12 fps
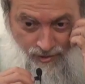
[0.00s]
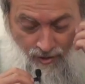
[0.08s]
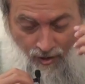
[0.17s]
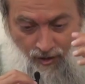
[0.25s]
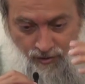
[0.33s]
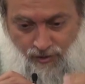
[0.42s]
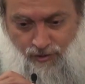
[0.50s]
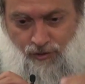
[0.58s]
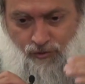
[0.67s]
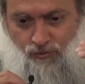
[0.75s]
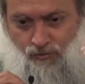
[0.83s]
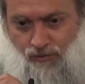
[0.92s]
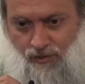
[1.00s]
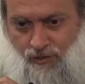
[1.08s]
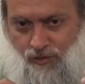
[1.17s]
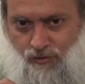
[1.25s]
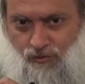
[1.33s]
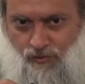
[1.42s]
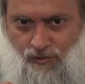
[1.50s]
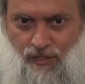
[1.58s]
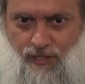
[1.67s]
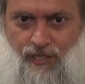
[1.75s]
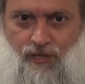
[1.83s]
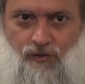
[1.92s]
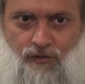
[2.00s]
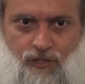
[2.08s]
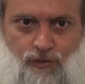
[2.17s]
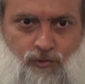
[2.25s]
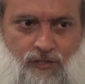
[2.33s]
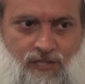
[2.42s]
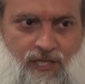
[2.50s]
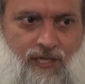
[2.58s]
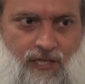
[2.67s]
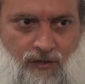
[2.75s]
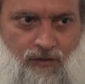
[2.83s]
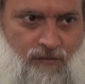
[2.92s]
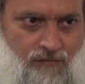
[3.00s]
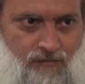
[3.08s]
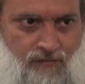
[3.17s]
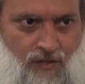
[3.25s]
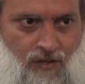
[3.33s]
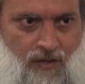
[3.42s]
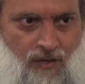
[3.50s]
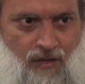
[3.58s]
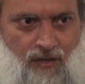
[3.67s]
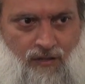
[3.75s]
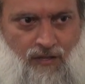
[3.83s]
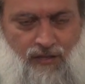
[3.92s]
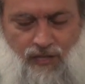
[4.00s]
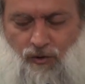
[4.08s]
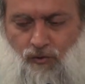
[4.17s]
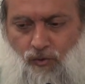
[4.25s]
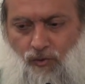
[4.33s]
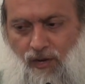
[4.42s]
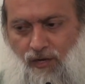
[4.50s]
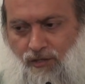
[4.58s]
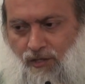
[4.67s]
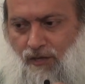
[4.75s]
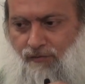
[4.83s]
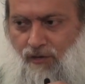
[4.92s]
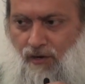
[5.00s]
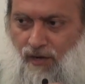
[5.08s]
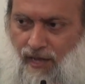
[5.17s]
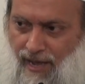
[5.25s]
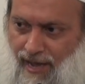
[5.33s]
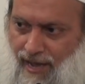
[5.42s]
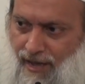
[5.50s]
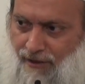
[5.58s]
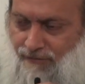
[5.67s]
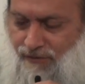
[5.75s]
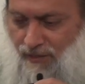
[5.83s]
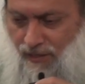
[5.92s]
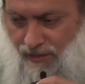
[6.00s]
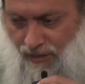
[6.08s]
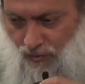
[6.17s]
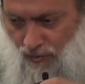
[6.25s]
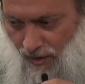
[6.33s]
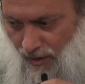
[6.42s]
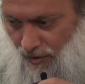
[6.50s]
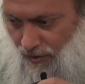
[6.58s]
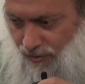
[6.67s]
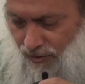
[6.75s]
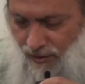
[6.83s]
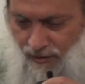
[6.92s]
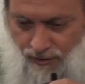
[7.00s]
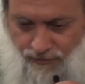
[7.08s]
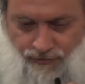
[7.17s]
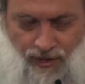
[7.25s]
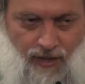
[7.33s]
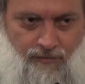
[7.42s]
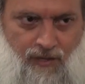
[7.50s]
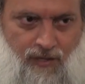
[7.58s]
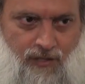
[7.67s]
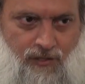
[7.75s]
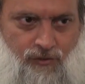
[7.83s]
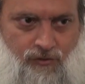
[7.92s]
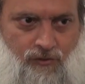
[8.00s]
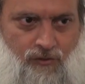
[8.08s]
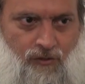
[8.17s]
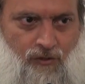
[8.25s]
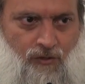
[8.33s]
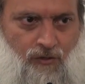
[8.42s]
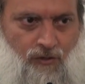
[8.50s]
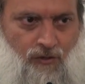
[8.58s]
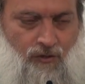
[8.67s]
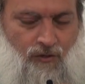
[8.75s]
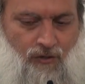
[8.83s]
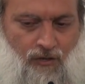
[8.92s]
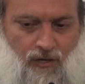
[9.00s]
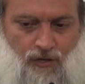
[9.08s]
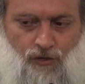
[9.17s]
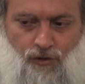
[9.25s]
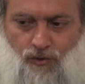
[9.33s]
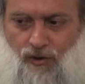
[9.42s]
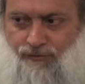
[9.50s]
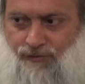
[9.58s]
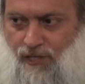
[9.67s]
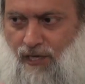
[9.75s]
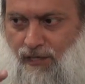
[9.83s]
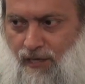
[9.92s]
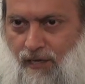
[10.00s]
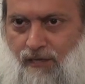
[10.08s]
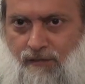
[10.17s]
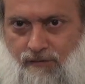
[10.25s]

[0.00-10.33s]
say, oh, this is the deal, this was the deal. That they were willing to give their lives and their wealth and their families in lieu of Jannah.